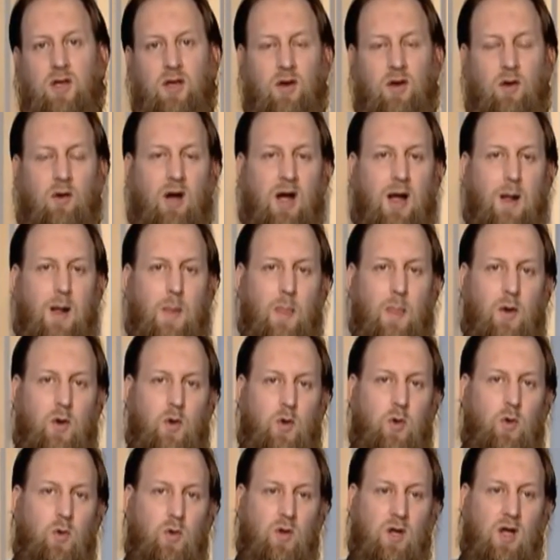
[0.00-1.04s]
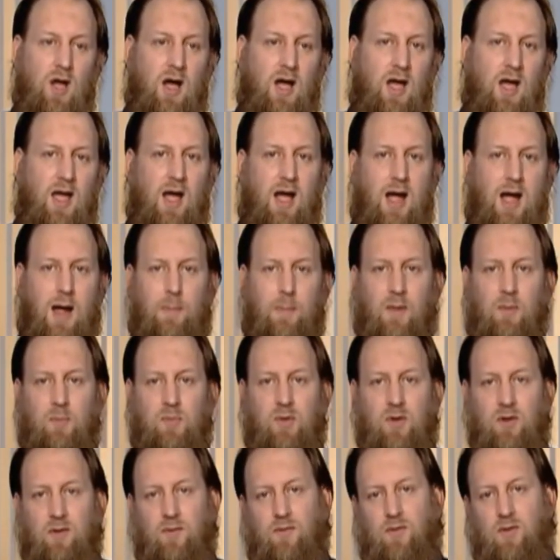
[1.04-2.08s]
You know, I'm the cool guy. I'm the
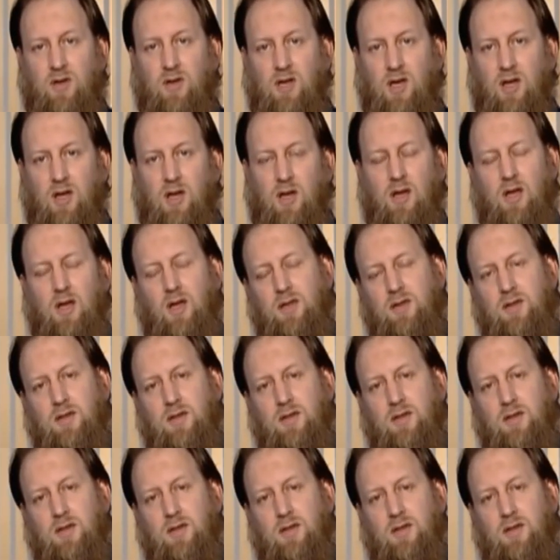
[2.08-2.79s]
beautiful girl.